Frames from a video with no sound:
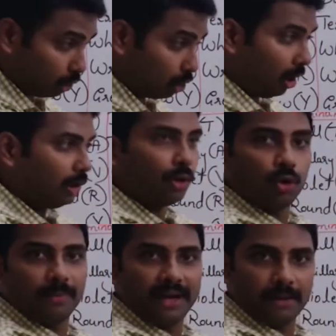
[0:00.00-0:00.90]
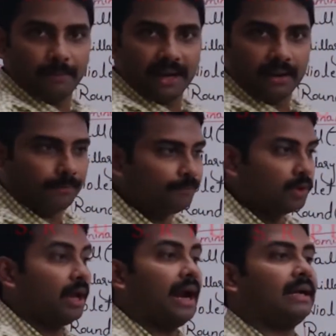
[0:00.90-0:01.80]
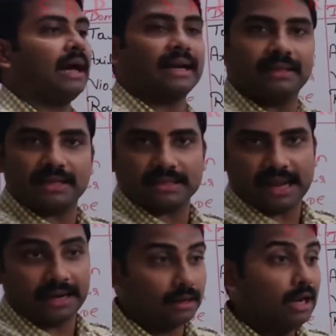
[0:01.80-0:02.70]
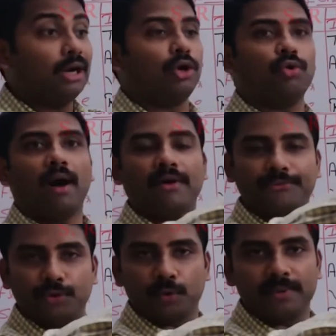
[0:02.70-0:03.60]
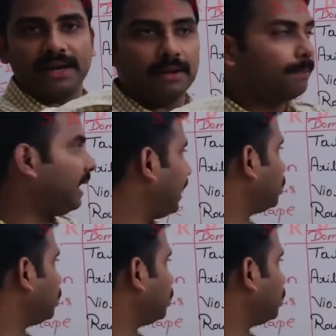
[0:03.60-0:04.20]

tall true breeding plant. At another side, dwarf true breeding plant.